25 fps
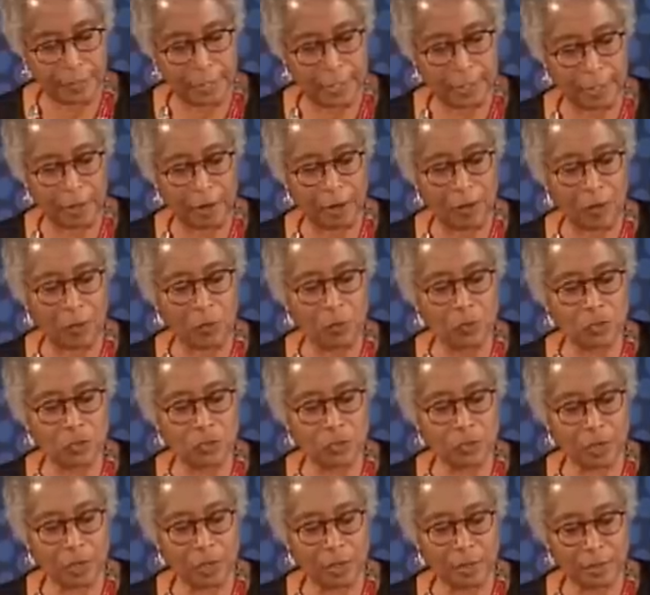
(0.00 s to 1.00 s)
In our own
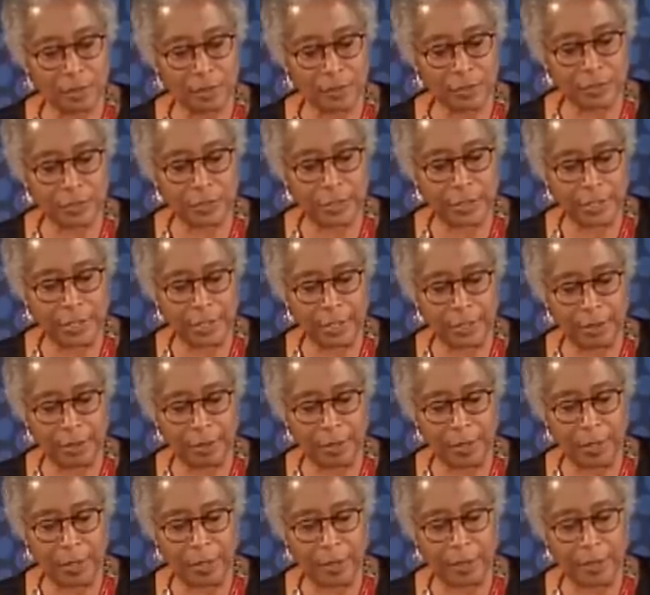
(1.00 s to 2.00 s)
struggles to end
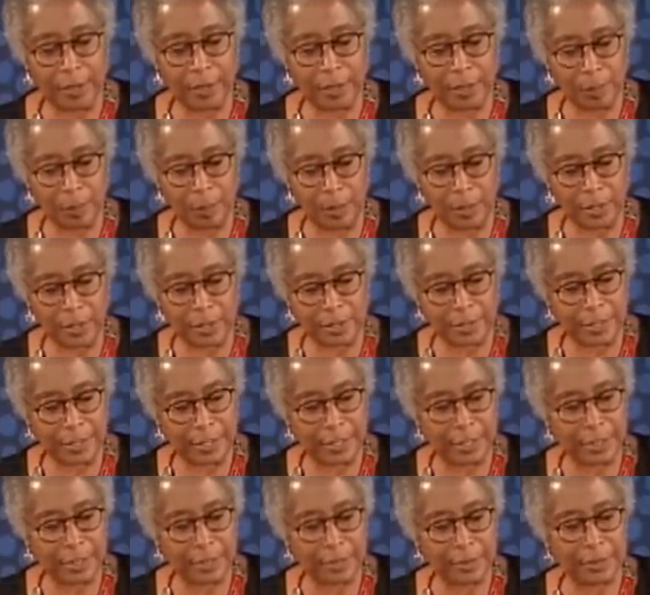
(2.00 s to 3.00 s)
American
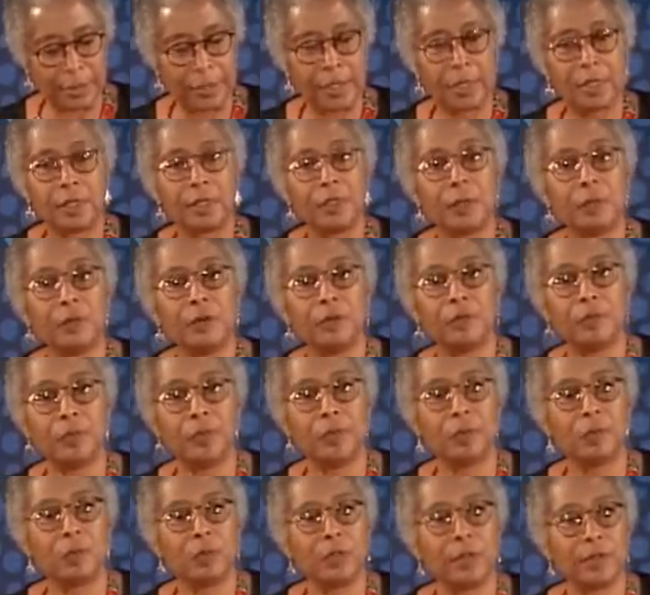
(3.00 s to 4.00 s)
apartheid, you have
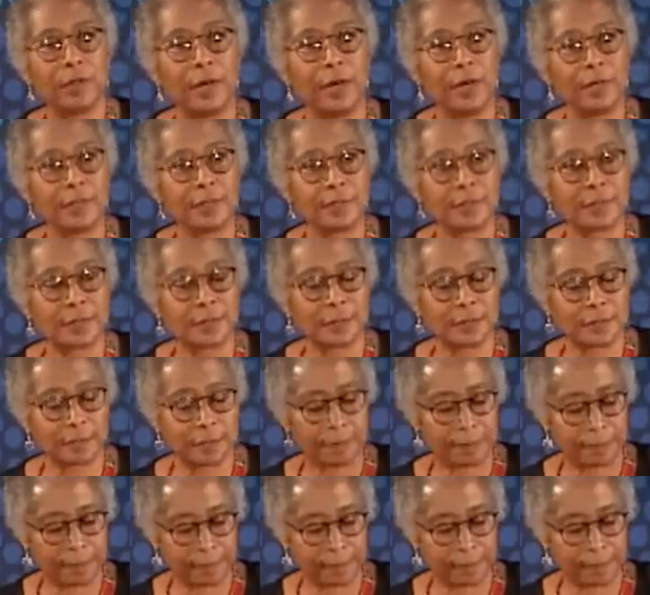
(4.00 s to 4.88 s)
been with us.